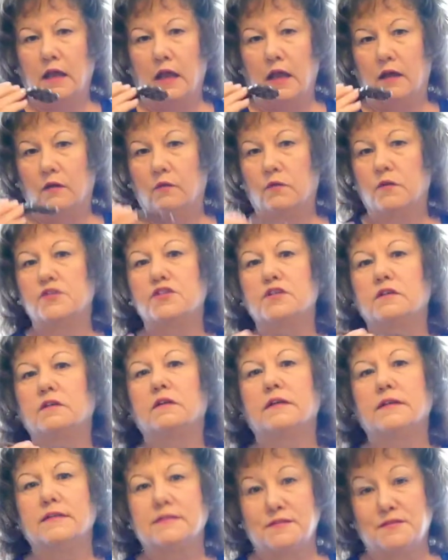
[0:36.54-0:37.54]
I want you to
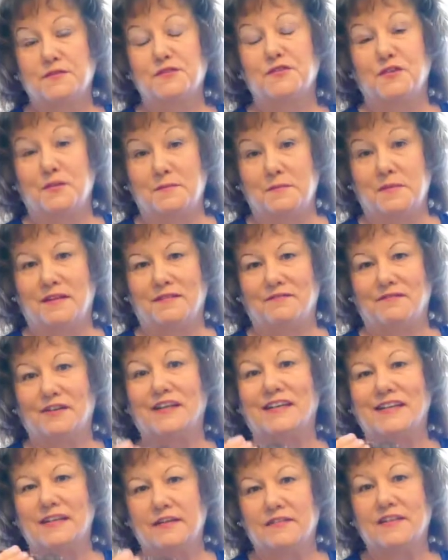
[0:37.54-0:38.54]
listen to me.
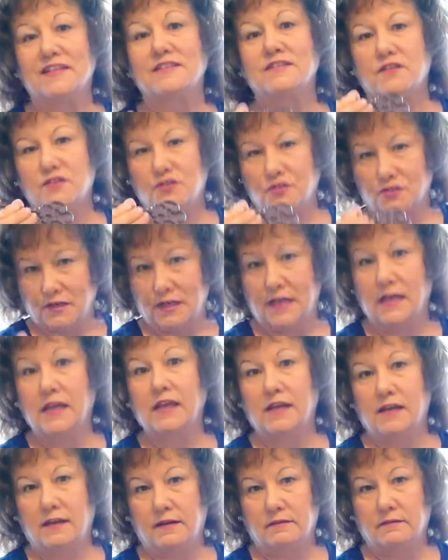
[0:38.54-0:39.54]
Forgiveness is your
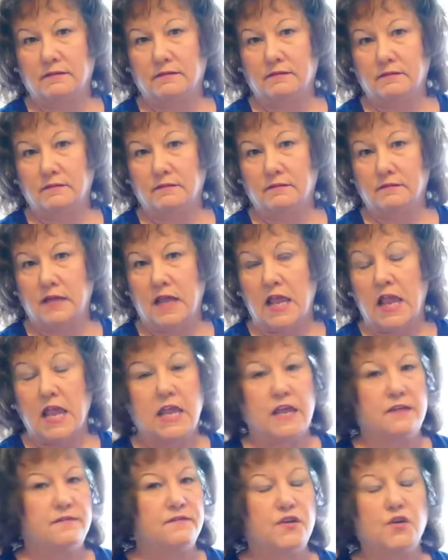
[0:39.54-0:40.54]
key.
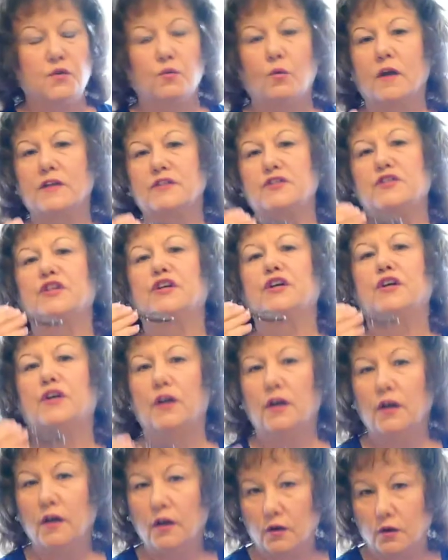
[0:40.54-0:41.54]
If you want to
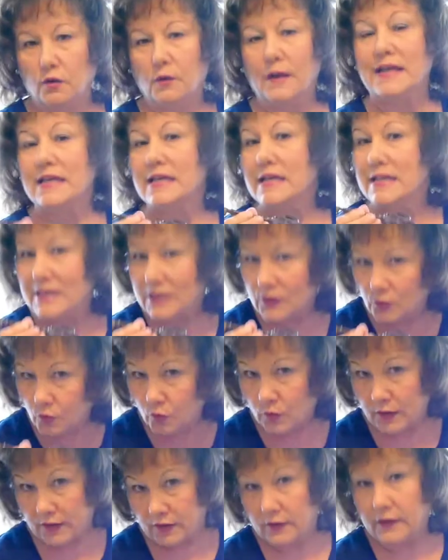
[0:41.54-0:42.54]
go
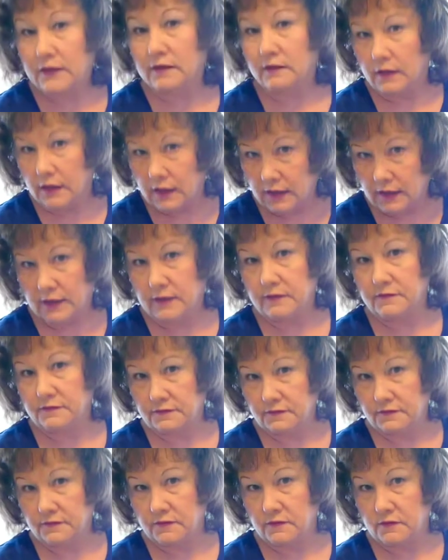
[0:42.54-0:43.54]
anywhere in
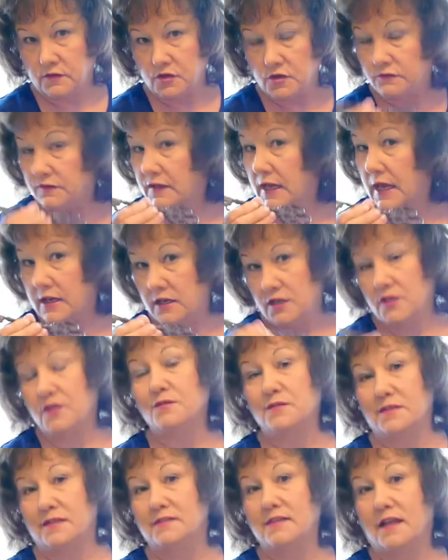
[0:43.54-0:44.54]
life, you've got to
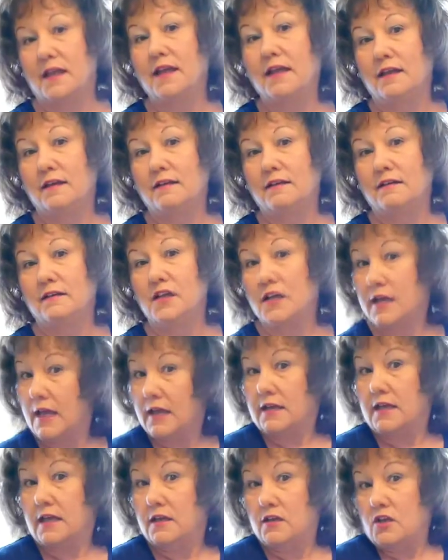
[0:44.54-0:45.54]
use this key. You've
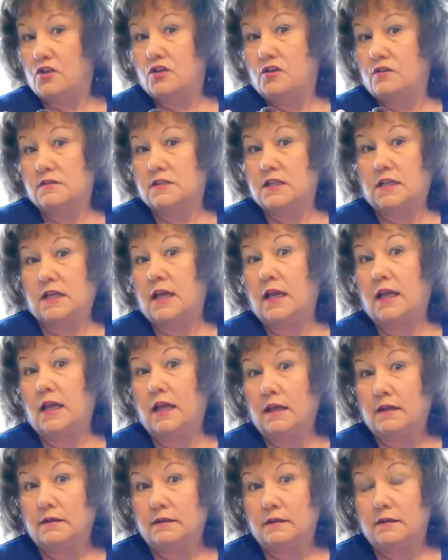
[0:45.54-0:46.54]
got to use the
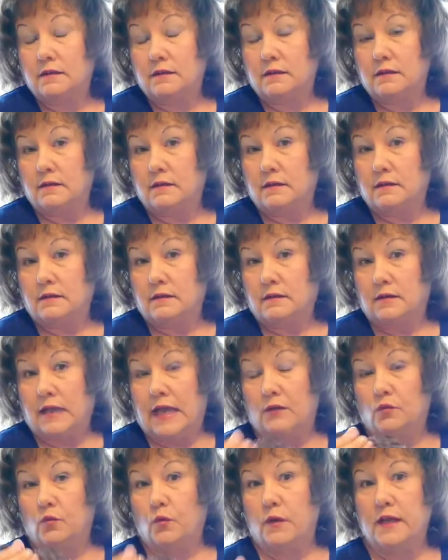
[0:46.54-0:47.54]
key.
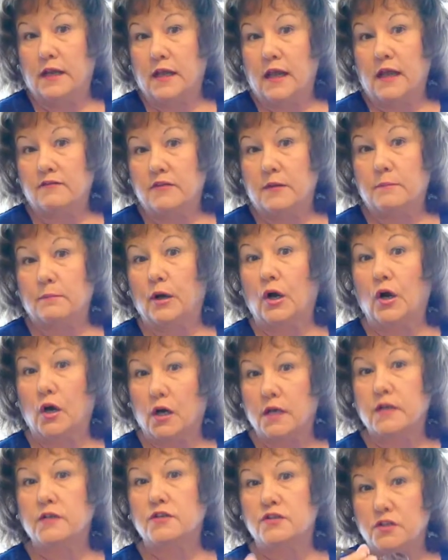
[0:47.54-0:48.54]
And we have
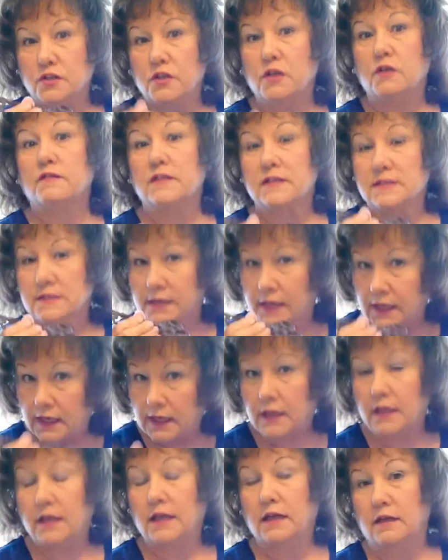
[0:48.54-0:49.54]
imparted to you this
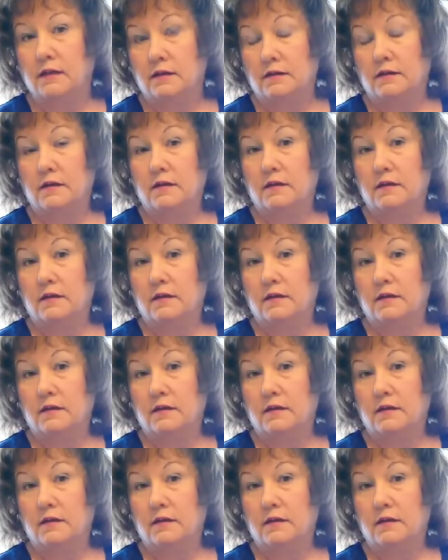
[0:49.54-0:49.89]
key.